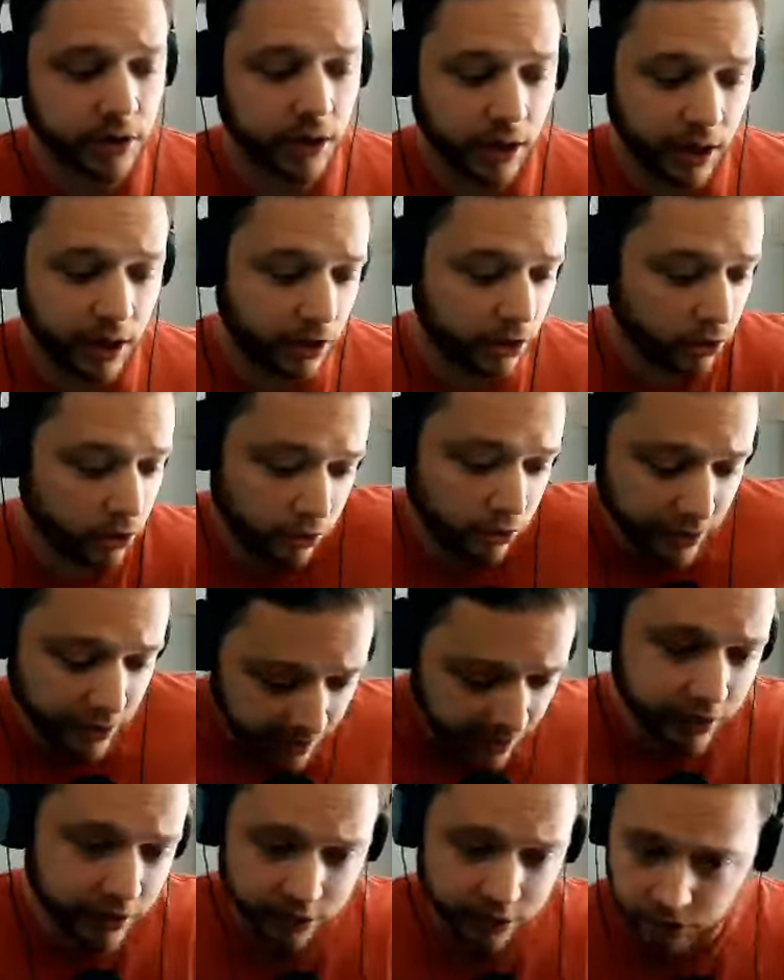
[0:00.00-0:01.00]
Uh, who, yeah,
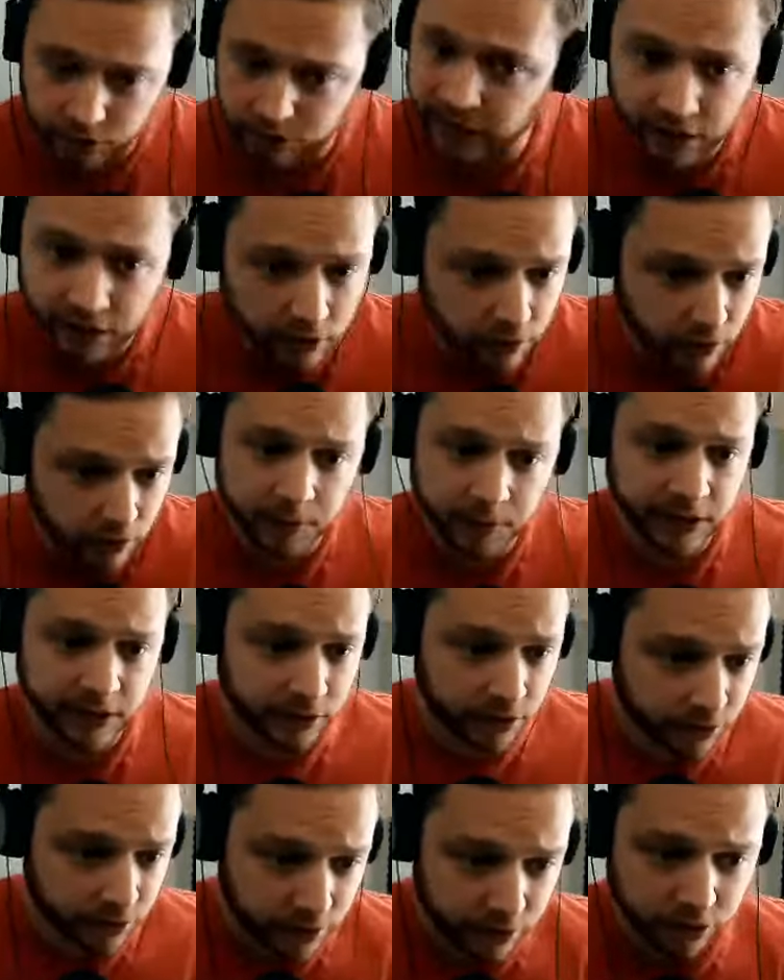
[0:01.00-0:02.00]
like you said, you can
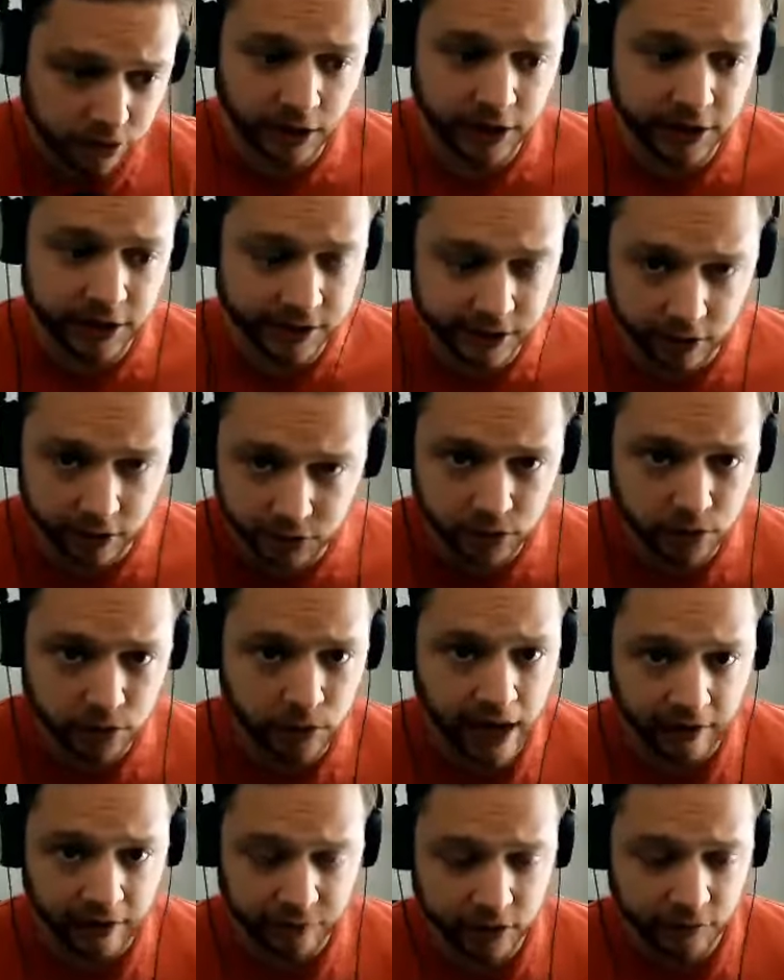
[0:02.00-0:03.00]
potentially try and sell to
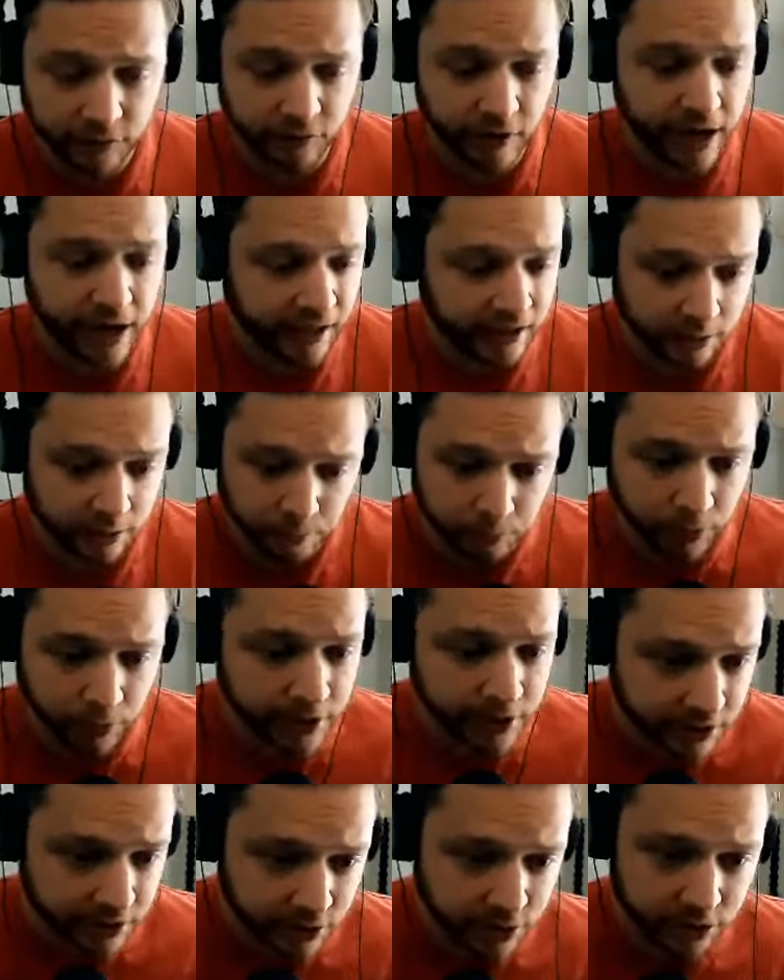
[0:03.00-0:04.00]
after the fact and
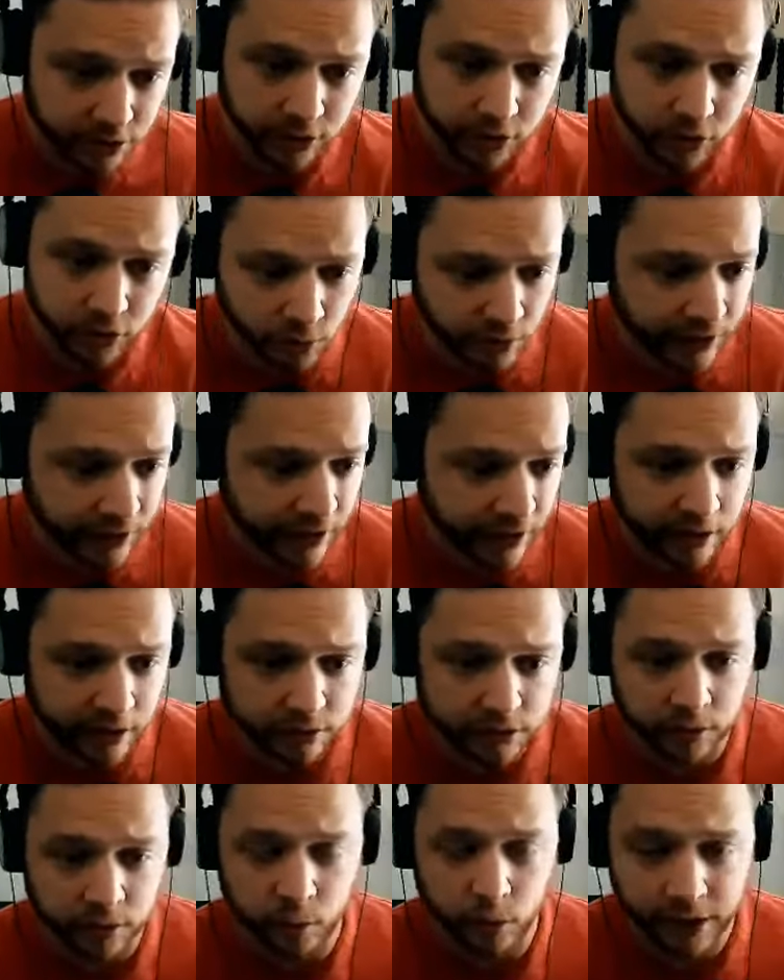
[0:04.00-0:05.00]
break into new
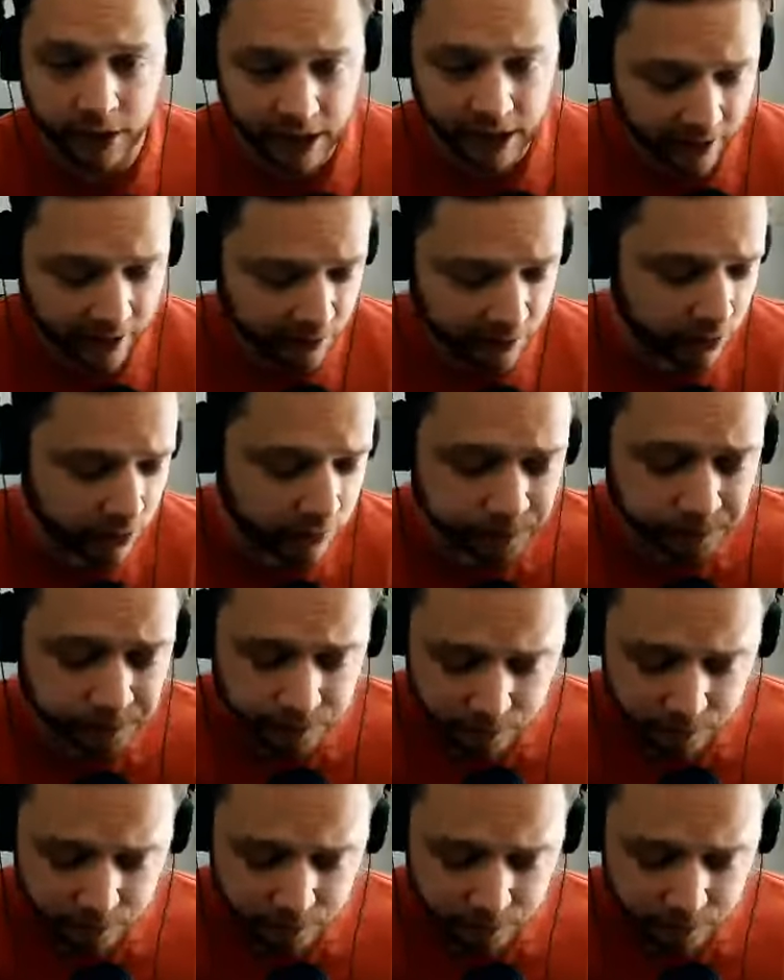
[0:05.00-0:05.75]
accounts and what have you.